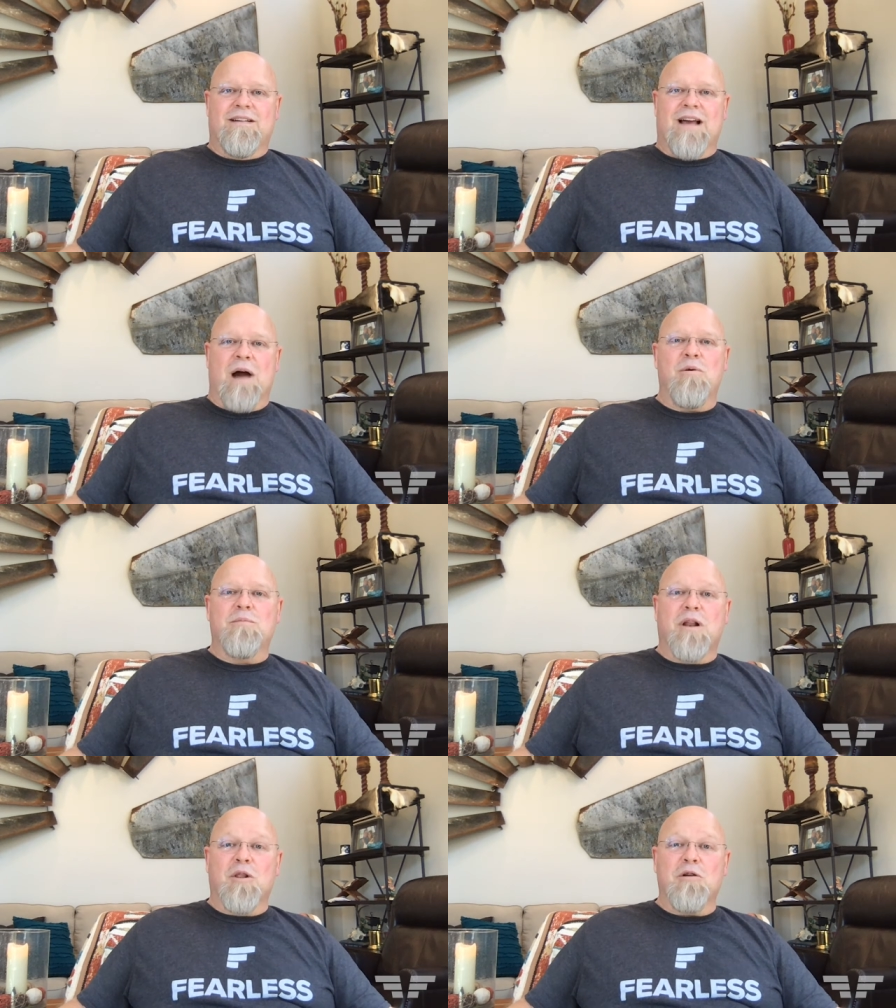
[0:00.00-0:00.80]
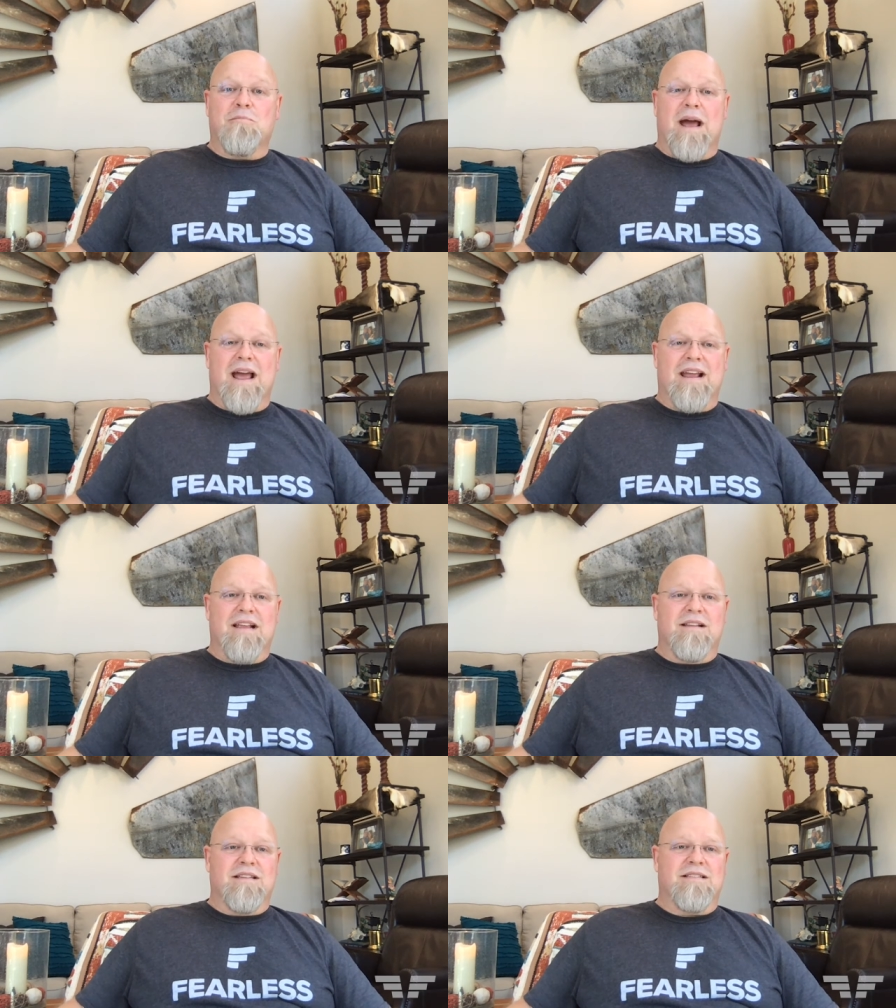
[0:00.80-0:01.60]
I want them to look back
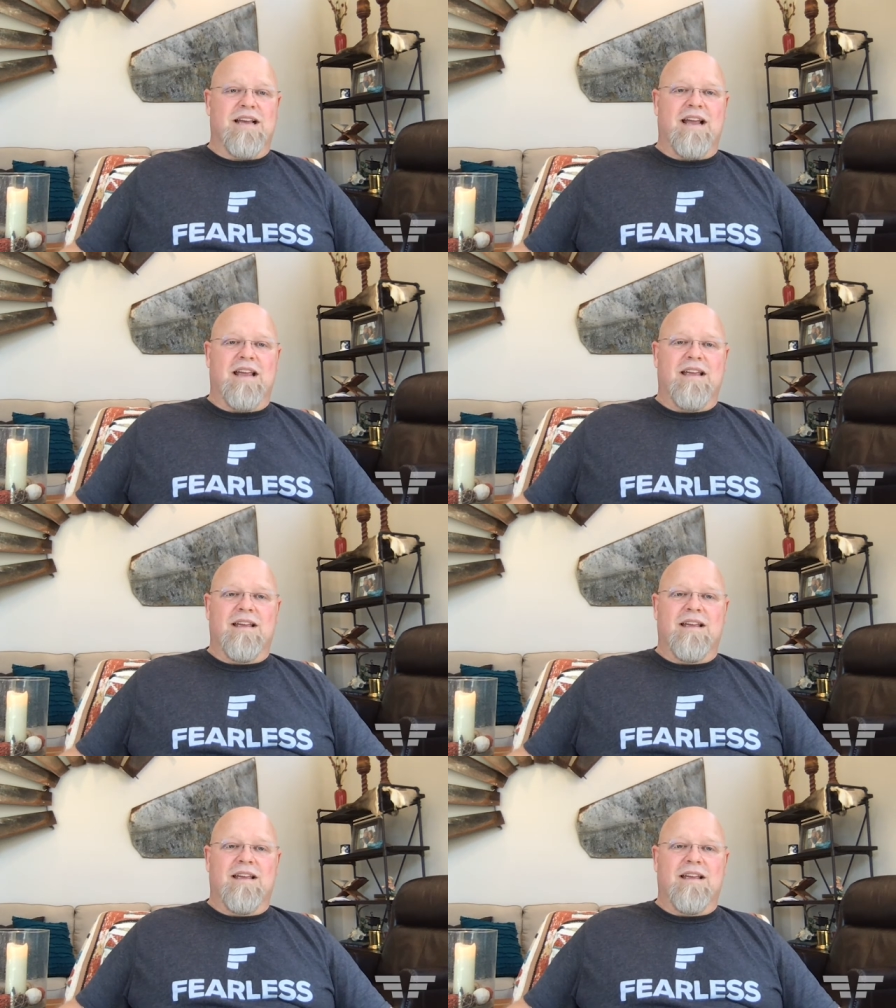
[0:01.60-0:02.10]
and say,